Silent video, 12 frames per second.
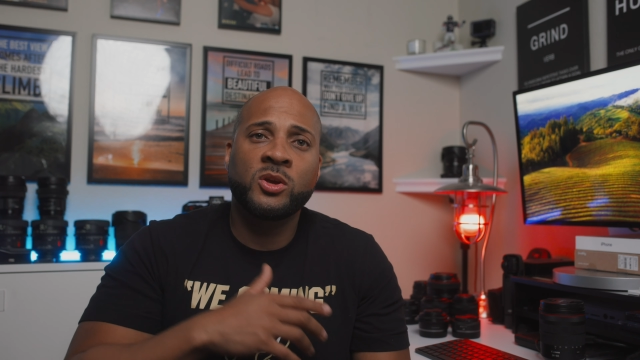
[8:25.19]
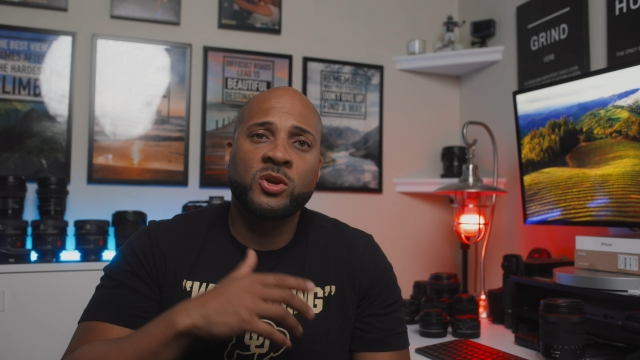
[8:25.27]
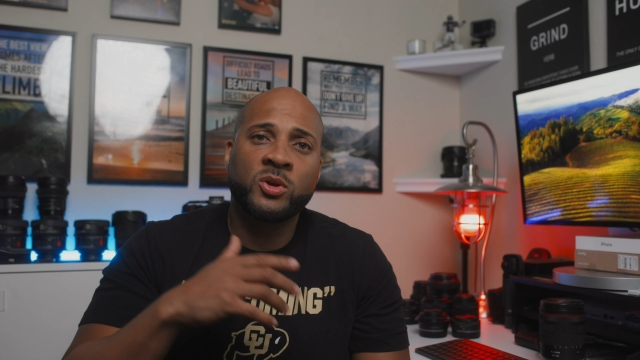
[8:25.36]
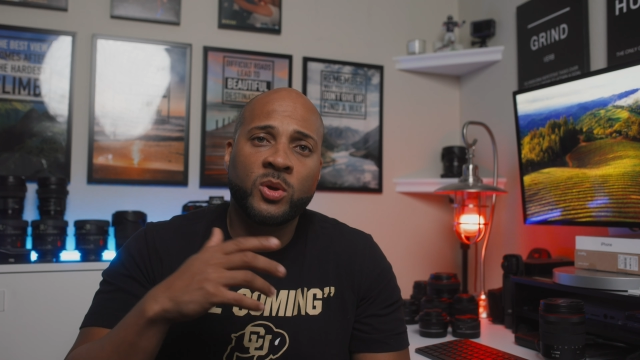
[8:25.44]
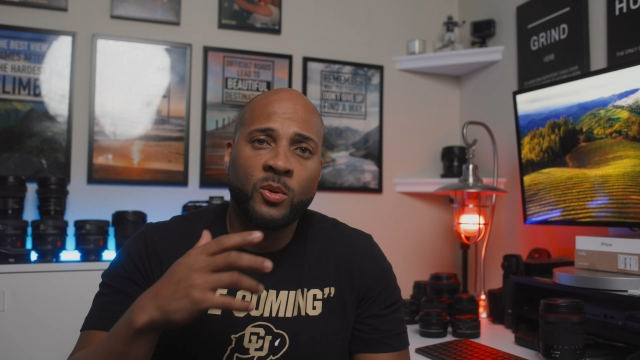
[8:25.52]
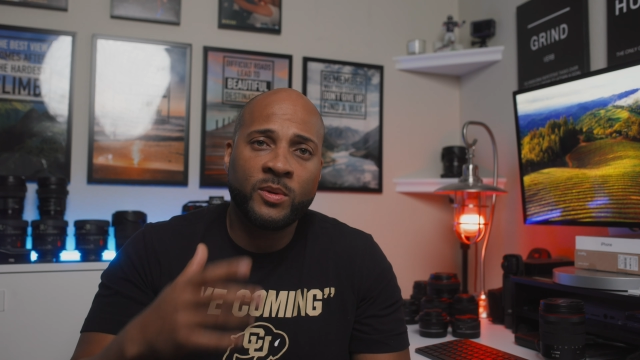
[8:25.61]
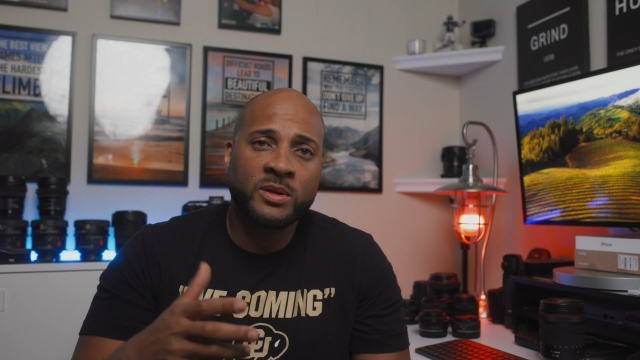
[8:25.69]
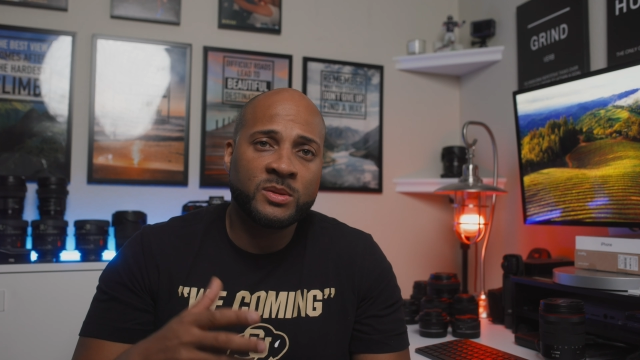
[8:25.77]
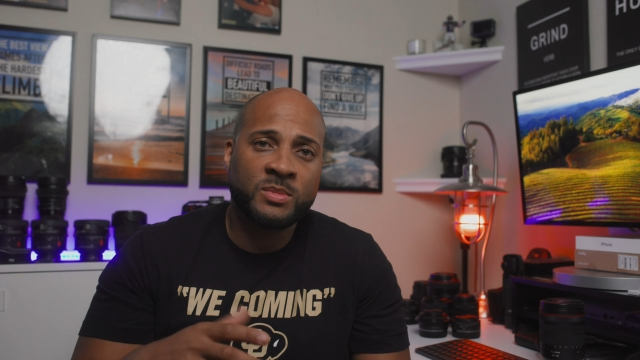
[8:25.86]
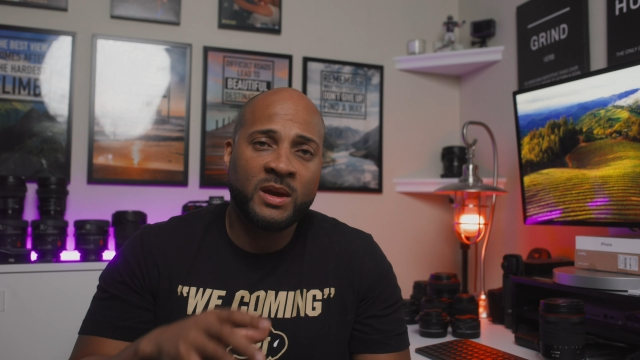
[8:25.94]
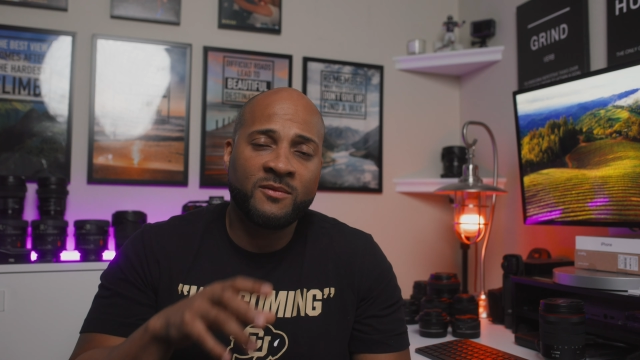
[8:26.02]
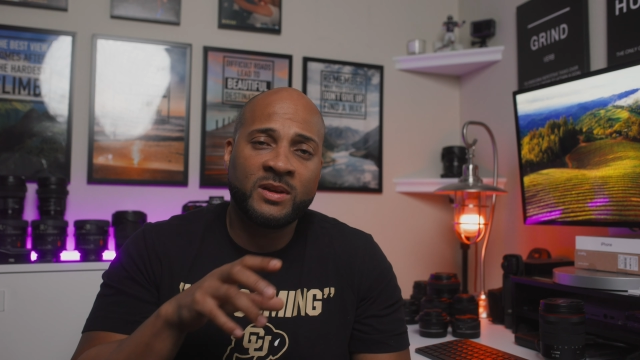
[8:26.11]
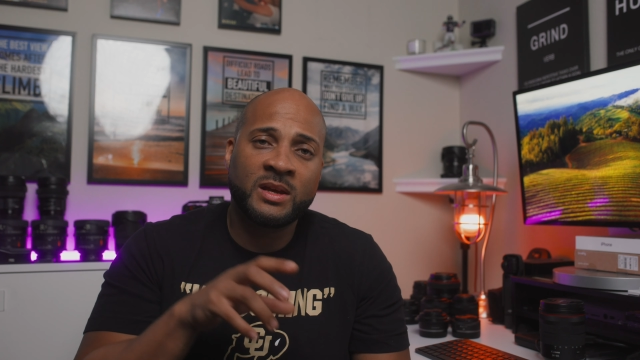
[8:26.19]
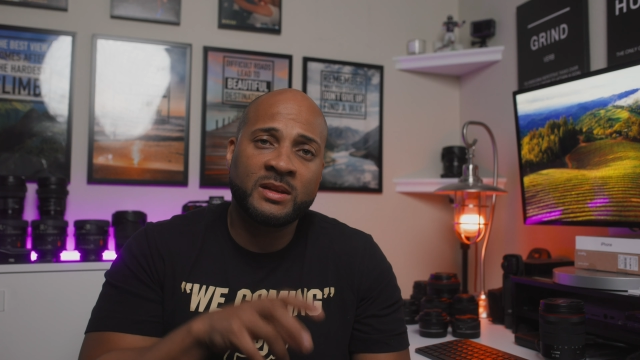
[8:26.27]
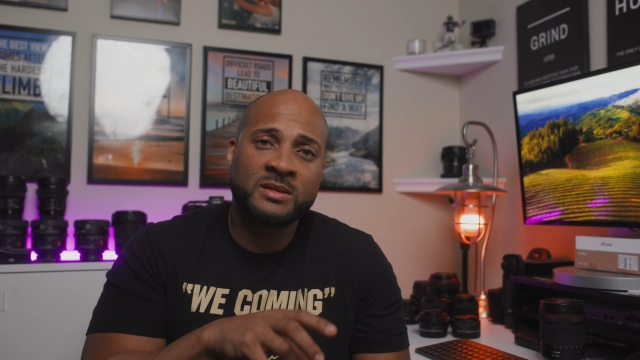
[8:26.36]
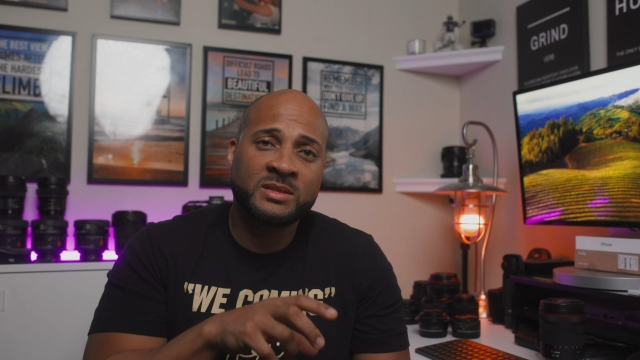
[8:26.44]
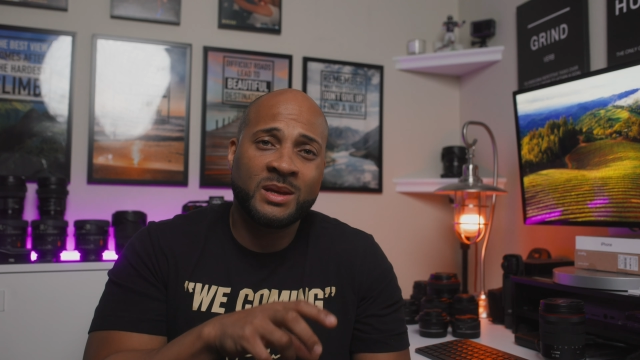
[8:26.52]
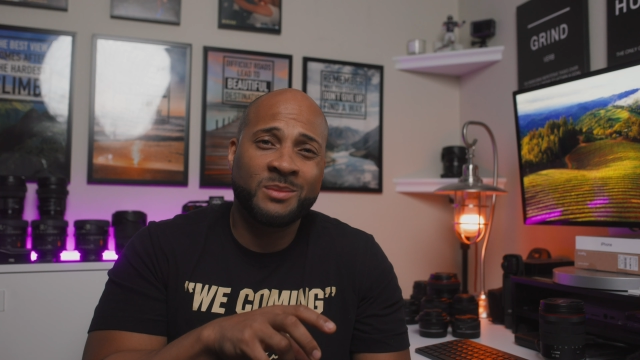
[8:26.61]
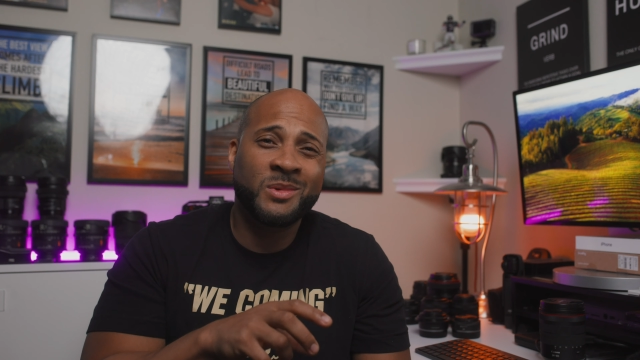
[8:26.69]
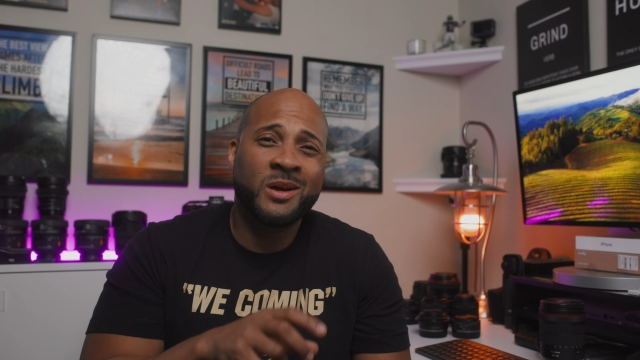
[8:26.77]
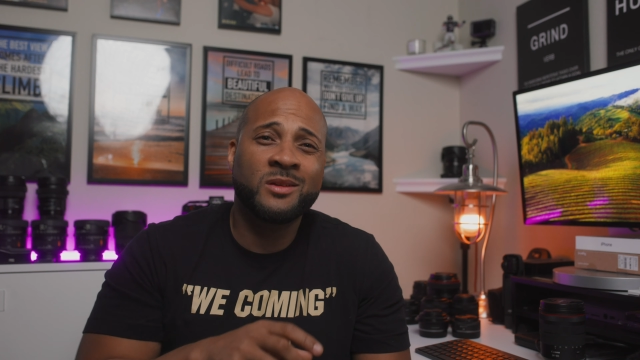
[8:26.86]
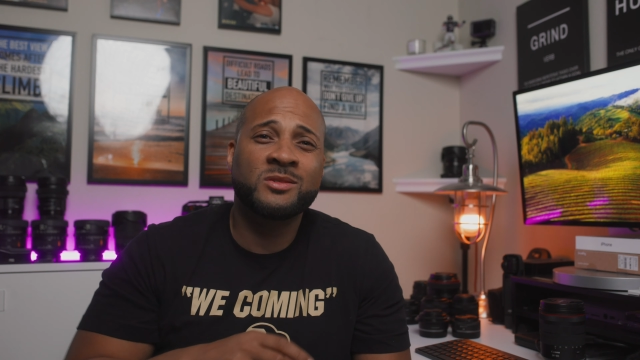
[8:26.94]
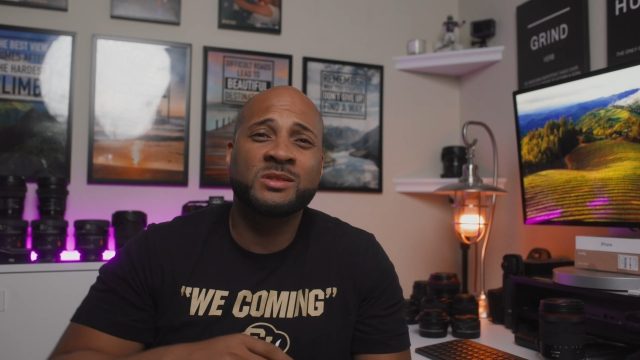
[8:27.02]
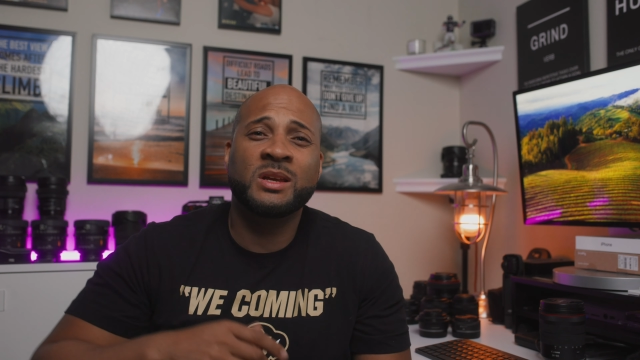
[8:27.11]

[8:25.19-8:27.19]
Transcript: you're going to be able to get the same colors